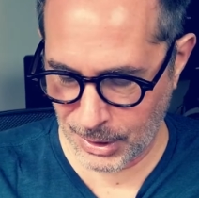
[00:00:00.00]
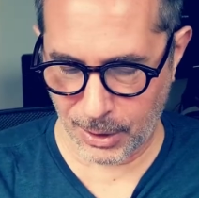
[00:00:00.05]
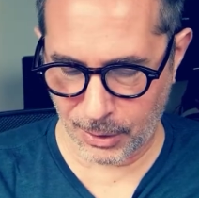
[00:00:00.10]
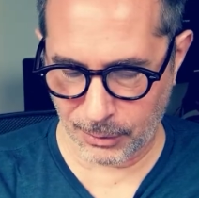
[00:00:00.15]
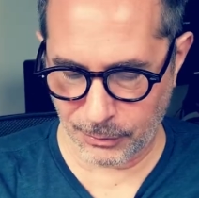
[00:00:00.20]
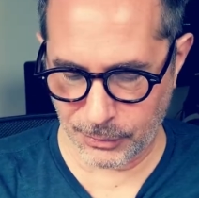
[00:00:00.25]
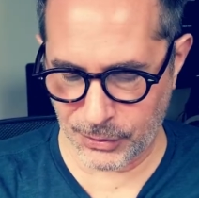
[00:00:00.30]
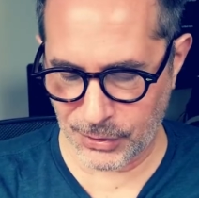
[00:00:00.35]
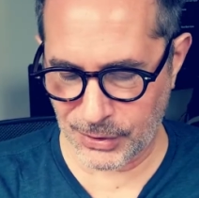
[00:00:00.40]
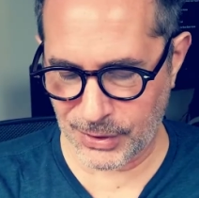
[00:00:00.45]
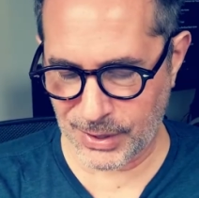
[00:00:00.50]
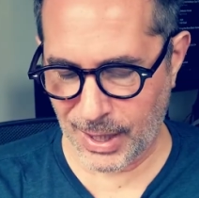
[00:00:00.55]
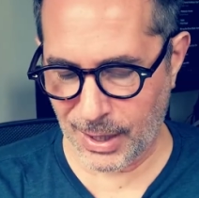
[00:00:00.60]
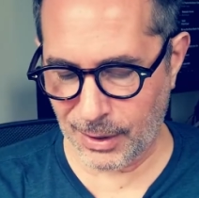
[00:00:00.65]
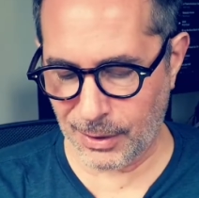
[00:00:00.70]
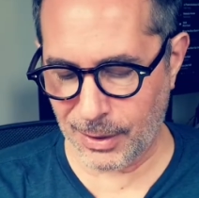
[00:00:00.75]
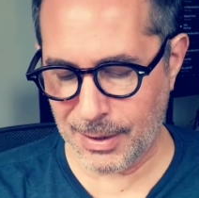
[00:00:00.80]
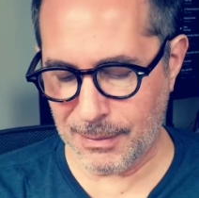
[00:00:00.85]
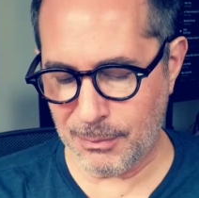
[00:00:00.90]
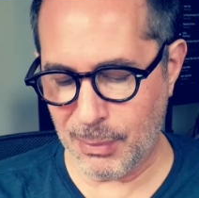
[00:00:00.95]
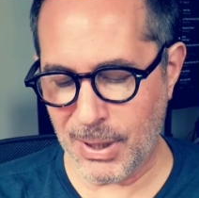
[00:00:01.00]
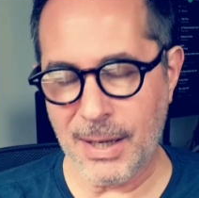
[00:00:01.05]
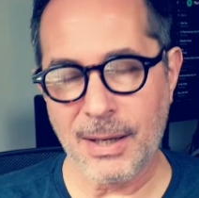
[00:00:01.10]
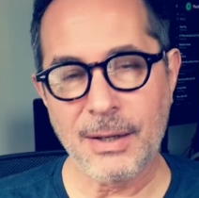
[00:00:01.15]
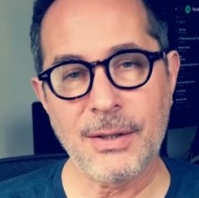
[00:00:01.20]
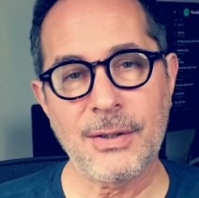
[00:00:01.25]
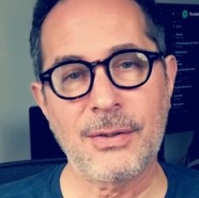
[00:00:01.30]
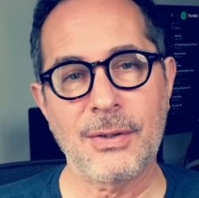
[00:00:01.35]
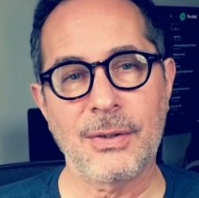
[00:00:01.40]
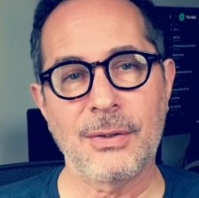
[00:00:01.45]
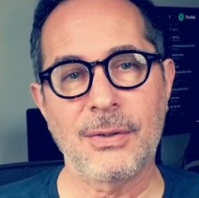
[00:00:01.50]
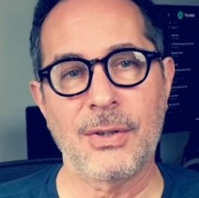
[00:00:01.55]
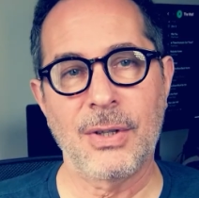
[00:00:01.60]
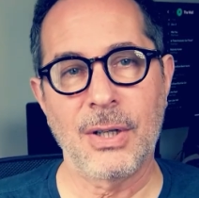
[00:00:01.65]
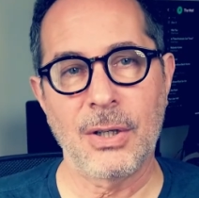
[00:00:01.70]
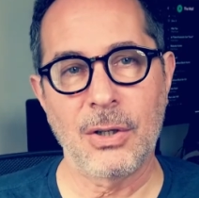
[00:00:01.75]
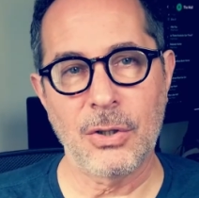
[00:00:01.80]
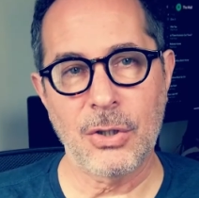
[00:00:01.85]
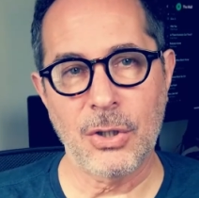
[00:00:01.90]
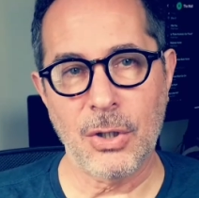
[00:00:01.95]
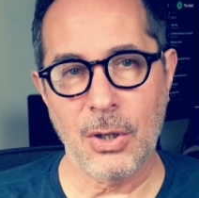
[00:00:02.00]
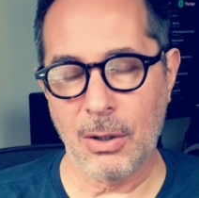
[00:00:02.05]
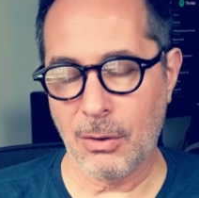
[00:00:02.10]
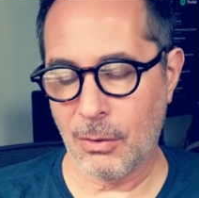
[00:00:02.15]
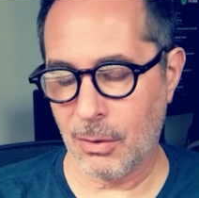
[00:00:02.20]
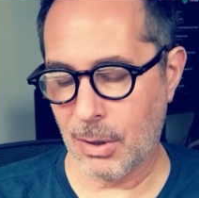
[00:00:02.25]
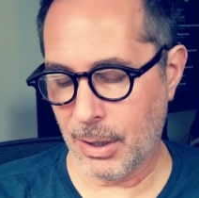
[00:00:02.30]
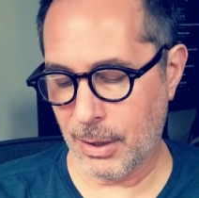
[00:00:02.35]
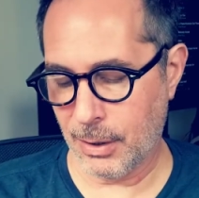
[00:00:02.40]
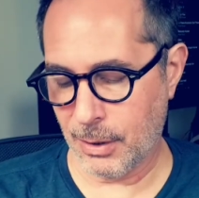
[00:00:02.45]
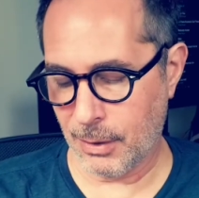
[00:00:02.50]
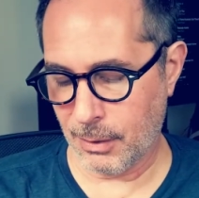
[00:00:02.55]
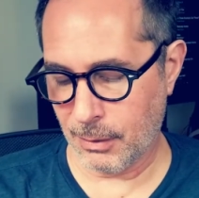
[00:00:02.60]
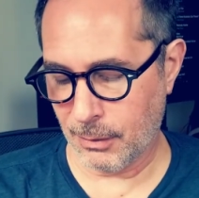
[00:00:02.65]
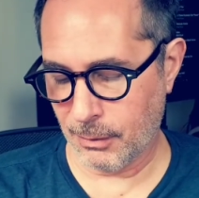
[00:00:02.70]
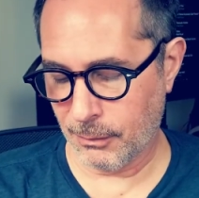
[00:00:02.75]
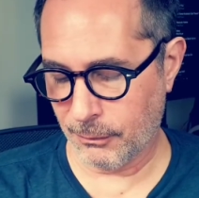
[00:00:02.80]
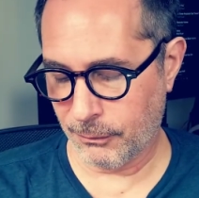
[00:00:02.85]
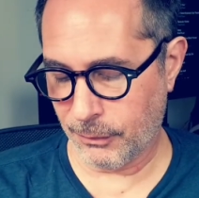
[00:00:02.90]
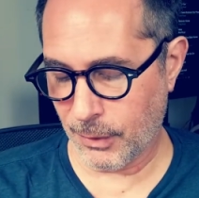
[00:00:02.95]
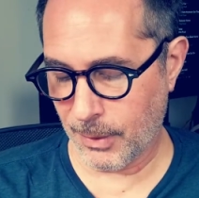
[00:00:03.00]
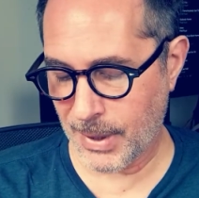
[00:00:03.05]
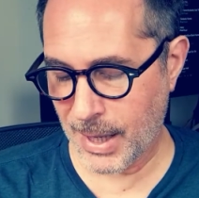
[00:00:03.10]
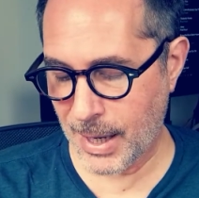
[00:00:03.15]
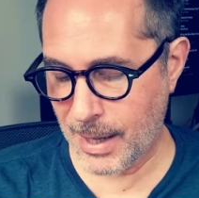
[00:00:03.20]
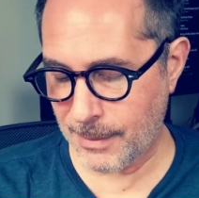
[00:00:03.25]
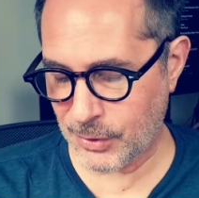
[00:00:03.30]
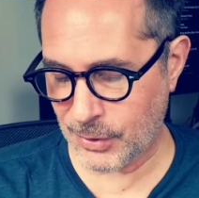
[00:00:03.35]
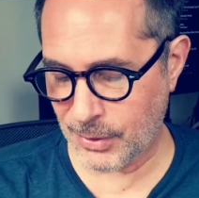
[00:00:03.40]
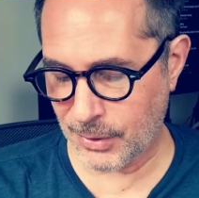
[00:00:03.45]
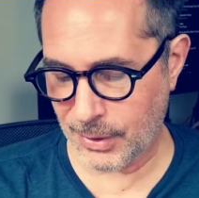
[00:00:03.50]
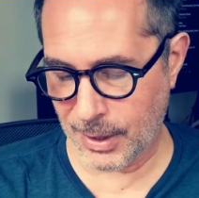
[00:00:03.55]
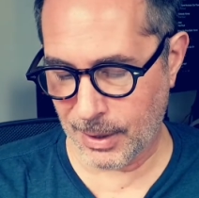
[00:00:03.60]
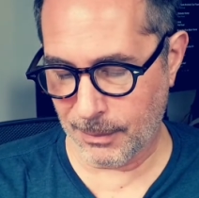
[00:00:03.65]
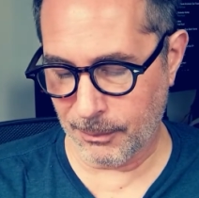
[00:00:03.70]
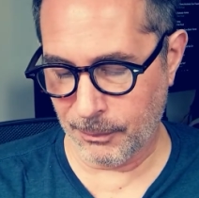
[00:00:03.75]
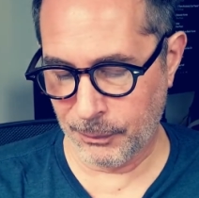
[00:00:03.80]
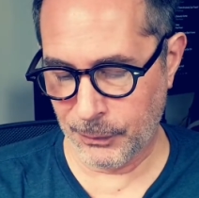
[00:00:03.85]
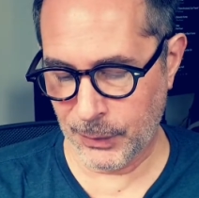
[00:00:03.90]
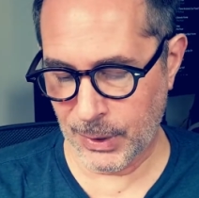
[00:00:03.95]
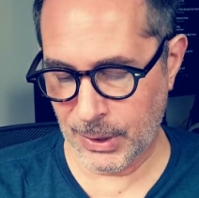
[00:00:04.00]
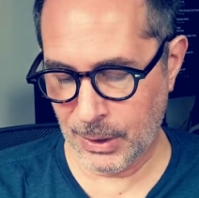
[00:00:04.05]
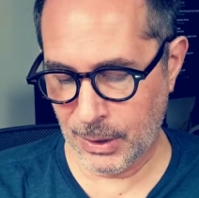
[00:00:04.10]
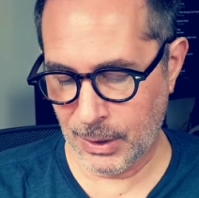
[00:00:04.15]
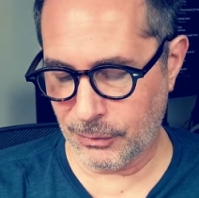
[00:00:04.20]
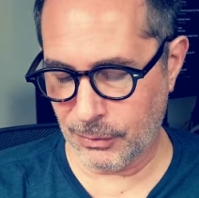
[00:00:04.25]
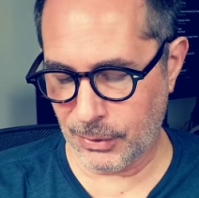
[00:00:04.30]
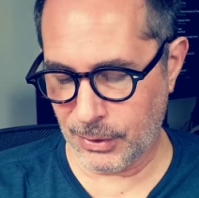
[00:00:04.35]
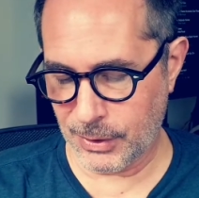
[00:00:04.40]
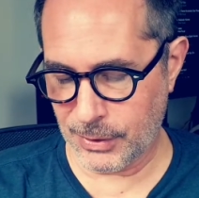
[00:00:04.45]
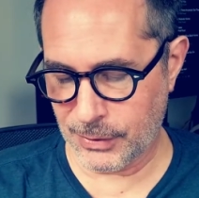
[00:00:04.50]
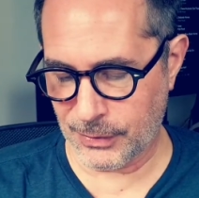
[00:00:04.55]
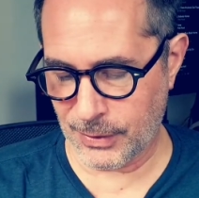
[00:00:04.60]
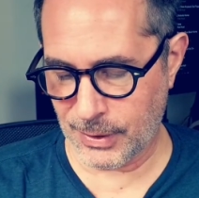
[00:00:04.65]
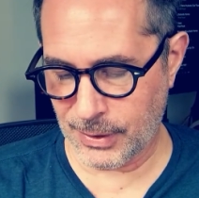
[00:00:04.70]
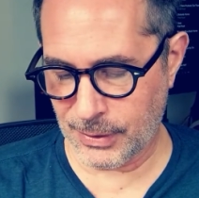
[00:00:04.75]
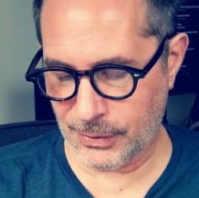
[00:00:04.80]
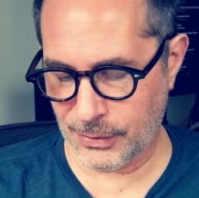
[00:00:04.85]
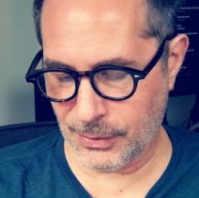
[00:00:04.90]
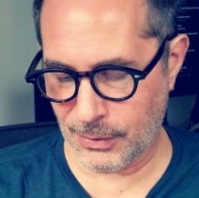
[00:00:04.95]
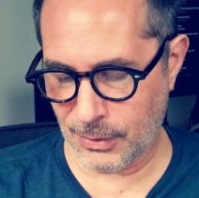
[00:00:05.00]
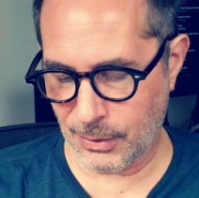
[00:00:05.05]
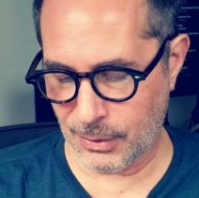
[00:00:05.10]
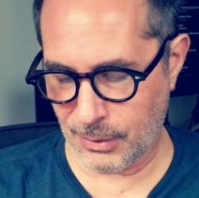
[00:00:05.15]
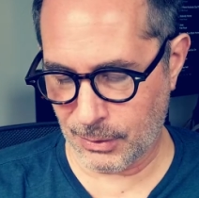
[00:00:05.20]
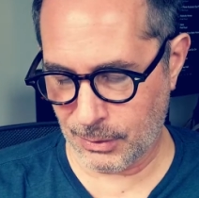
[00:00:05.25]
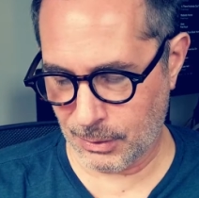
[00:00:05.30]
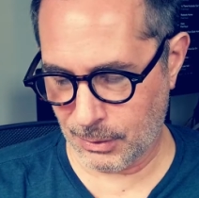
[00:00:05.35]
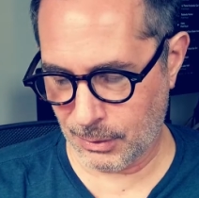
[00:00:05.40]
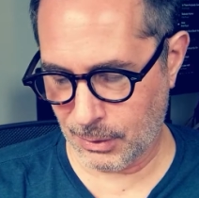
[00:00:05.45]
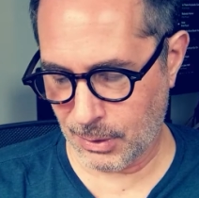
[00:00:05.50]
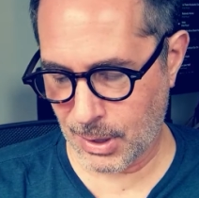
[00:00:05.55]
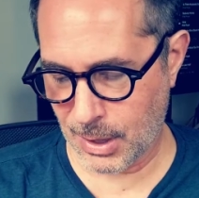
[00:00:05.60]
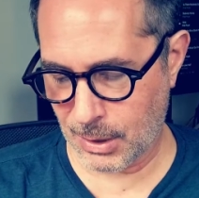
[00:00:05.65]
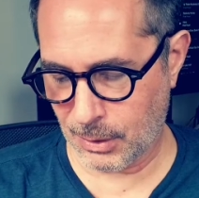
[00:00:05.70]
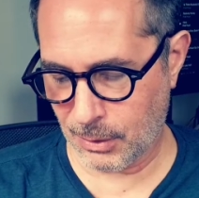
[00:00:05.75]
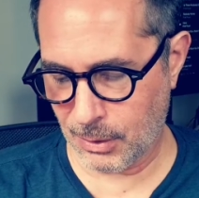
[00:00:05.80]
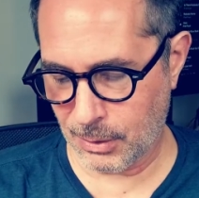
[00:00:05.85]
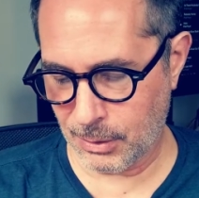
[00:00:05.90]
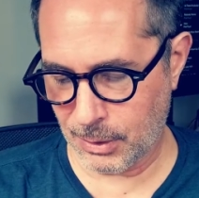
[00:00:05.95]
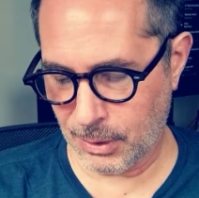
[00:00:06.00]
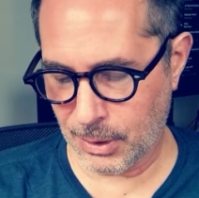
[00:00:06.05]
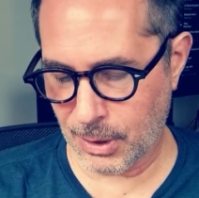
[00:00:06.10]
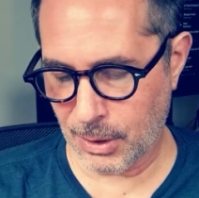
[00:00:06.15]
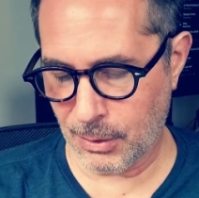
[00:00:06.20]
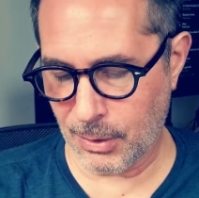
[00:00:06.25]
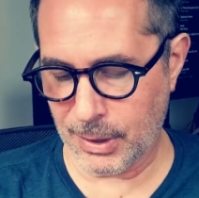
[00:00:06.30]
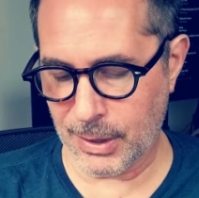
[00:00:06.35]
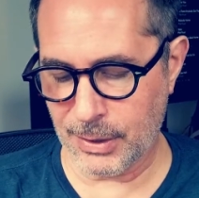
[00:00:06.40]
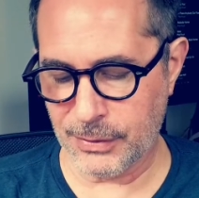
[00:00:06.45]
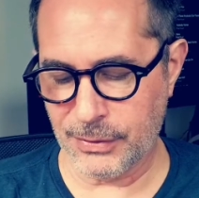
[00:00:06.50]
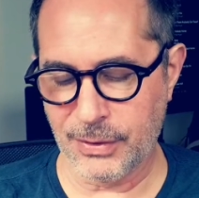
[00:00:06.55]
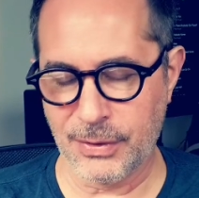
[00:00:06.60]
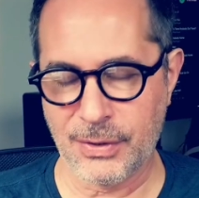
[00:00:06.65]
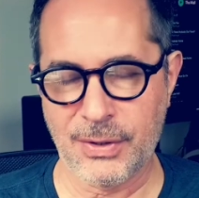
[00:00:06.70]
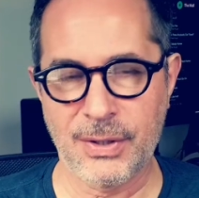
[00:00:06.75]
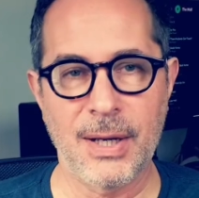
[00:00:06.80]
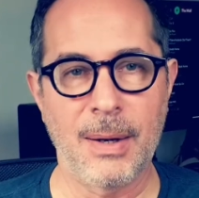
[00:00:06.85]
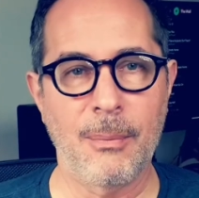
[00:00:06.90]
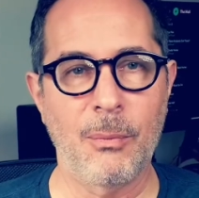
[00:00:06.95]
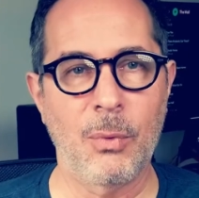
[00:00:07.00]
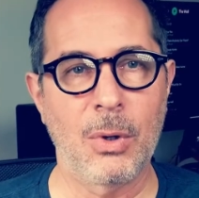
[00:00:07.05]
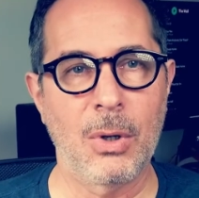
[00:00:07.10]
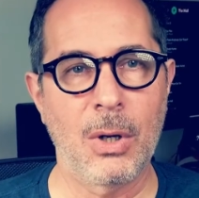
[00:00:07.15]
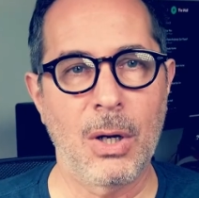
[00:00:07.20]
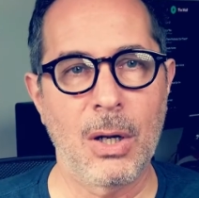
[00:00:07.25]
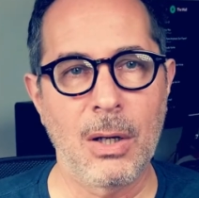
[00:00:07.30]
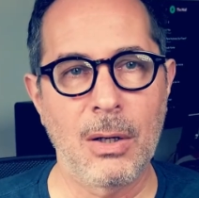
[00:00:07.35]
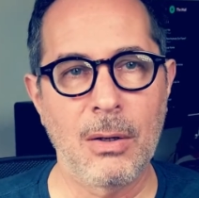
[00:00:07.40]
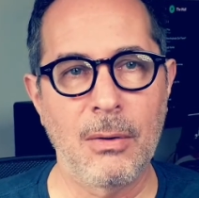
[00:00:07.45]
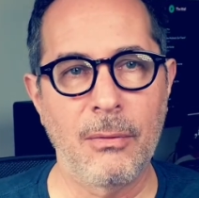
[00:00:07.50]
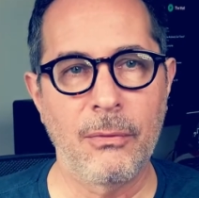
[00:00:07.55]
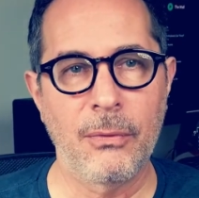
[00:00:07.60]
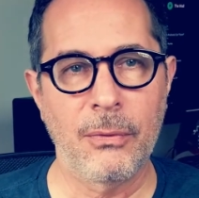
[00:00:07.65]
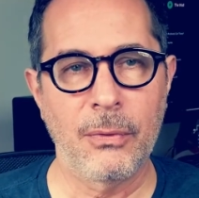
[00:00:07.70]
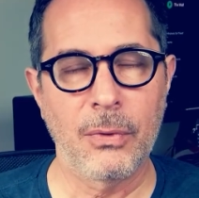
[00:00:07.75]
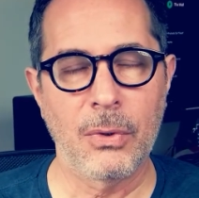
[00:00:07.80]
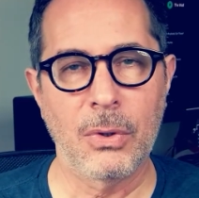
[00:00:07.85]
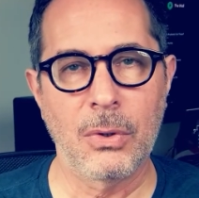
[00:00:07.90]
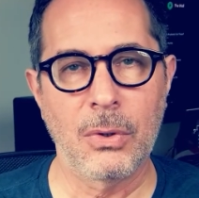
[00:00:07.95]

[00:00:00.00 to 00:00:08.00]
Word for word: Oh, she's LA-based singer-songwriter from Amsterdam. She released a song not long ago, I guess December of